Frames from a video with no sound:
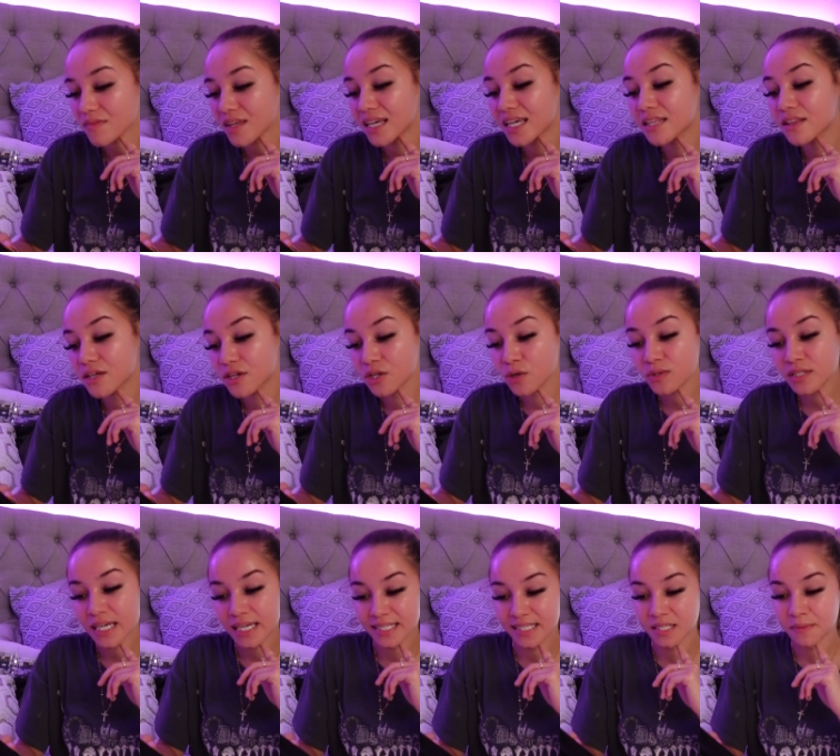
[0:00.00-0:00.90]
In the New
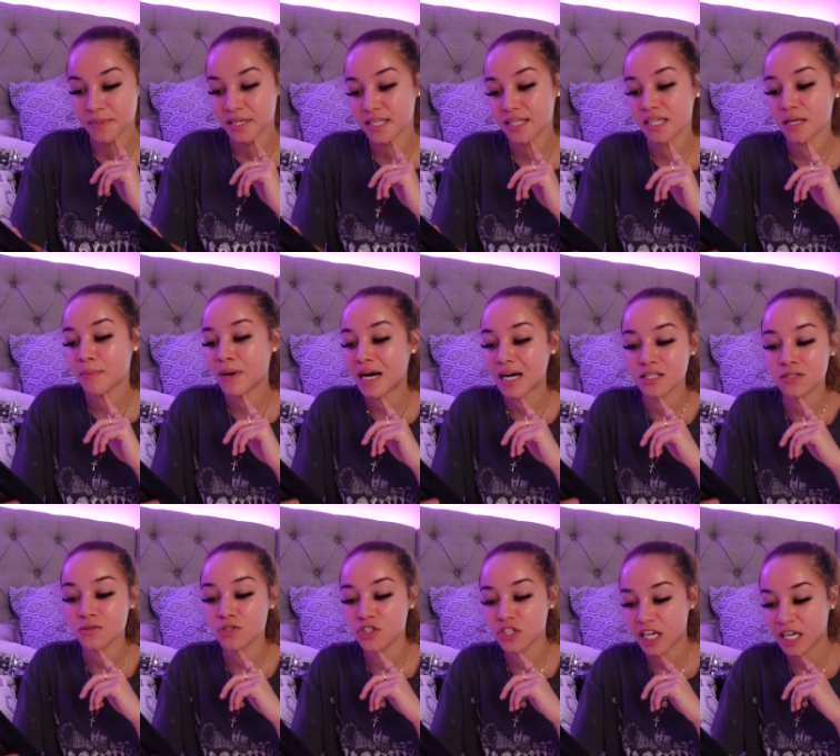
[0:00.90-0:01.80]
Testament, the
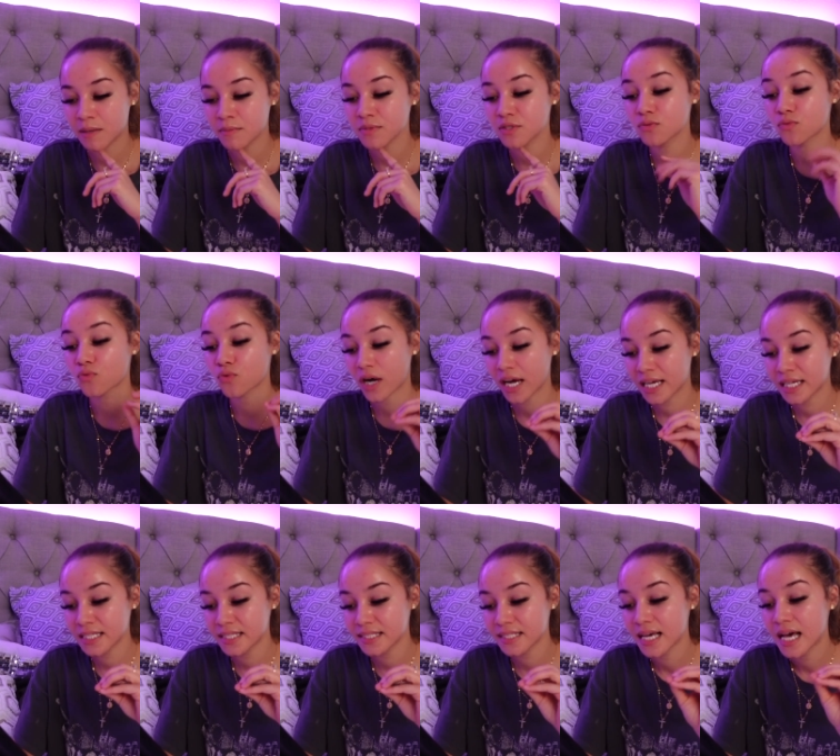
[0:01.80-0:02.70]
Apostle James
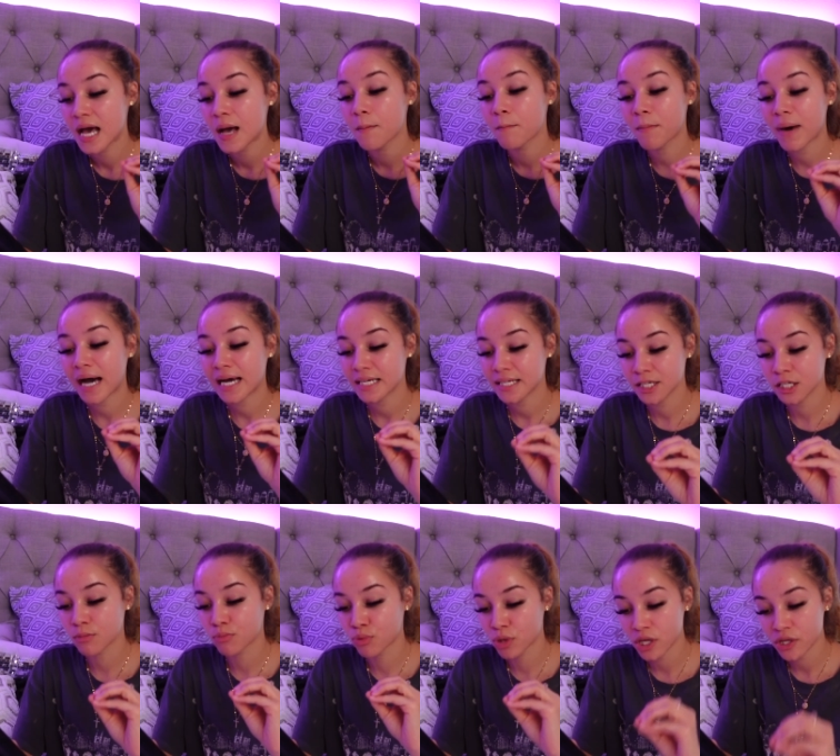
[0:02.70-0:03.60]
writes, my
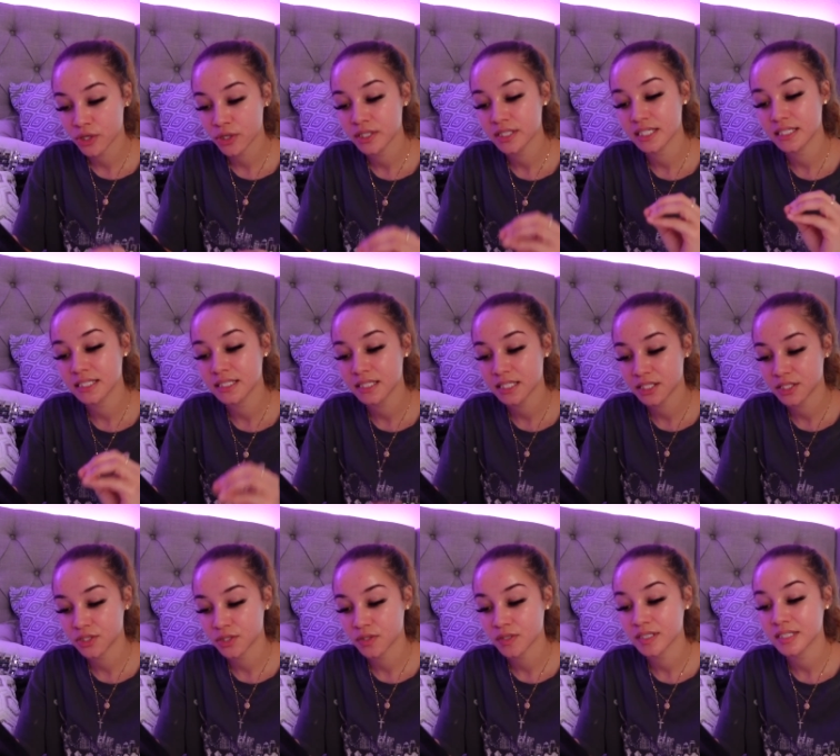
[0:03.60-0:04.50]
dear brothers and
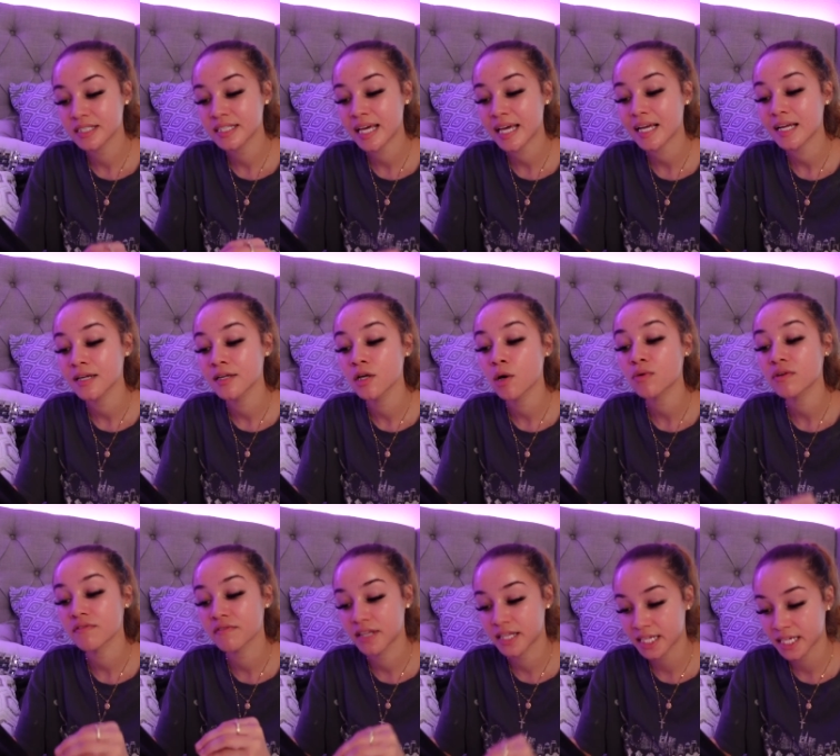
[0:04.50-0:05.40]
sisters, take note
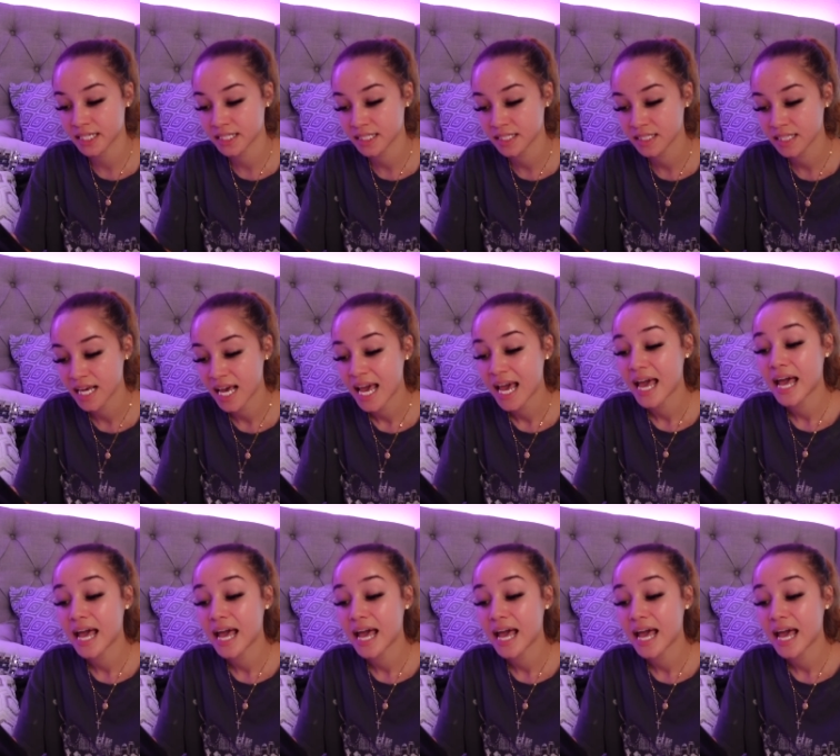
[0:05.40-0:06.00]
of this.